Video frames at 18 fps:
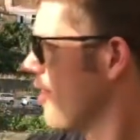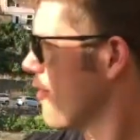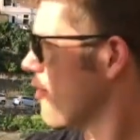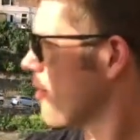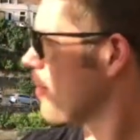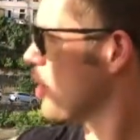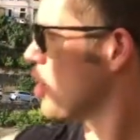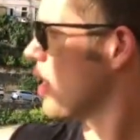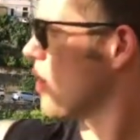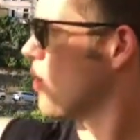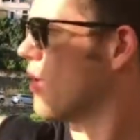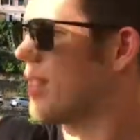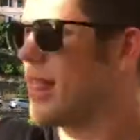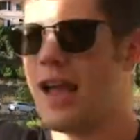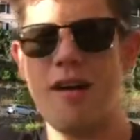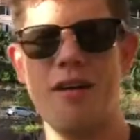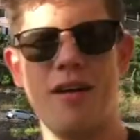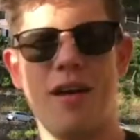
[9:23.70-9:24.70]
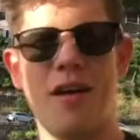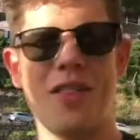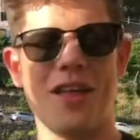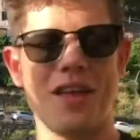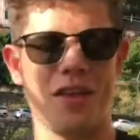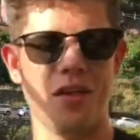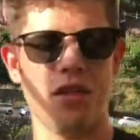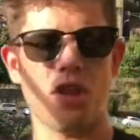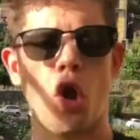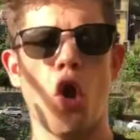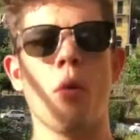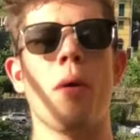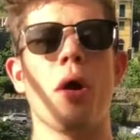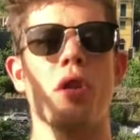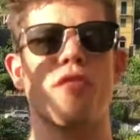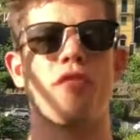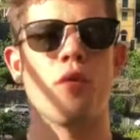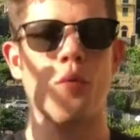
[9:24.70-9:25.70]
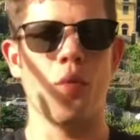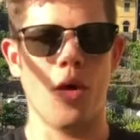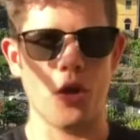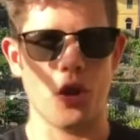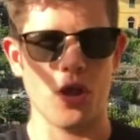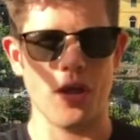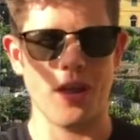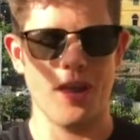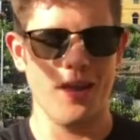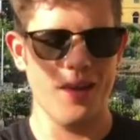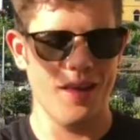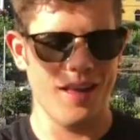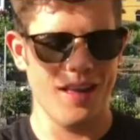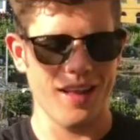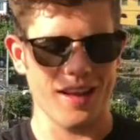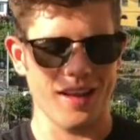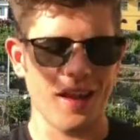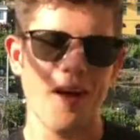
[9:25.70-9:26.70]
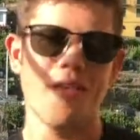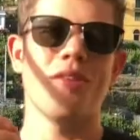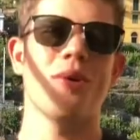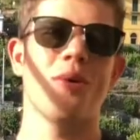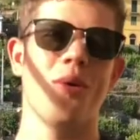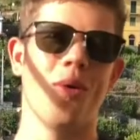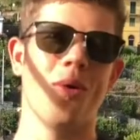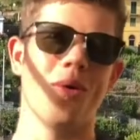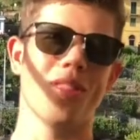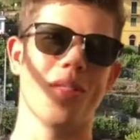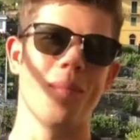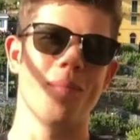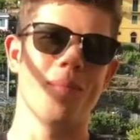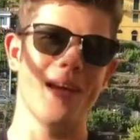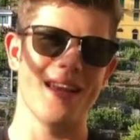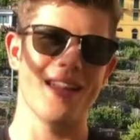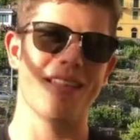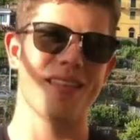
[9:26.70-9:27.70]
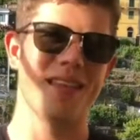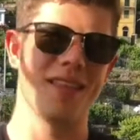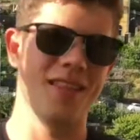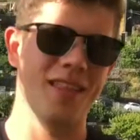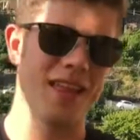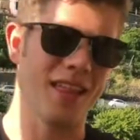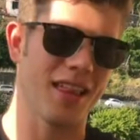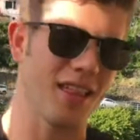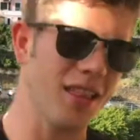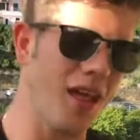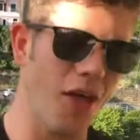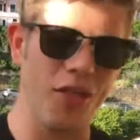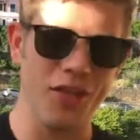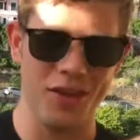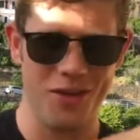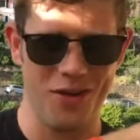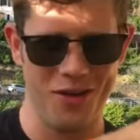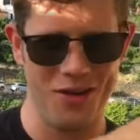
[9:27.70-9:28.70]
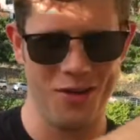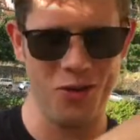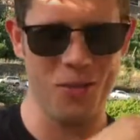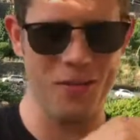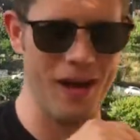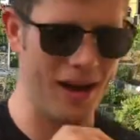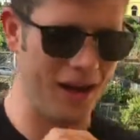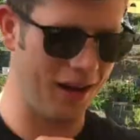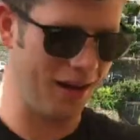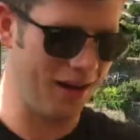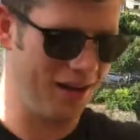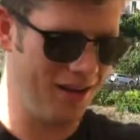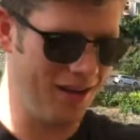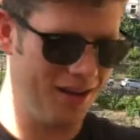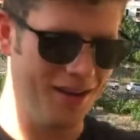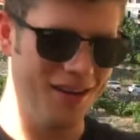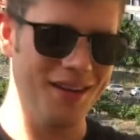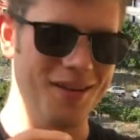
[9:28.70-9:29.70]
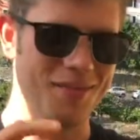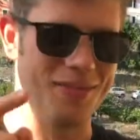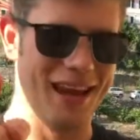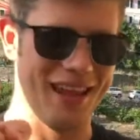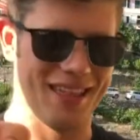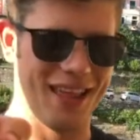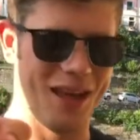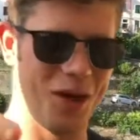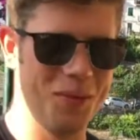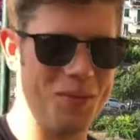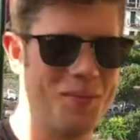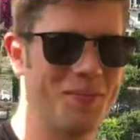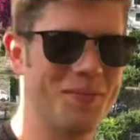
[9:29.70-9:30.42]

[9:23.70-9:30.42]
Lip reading: from the Cinque Terre, thank you so much for watching. Love you all to bits. There's nothing you can do about it. Peace out.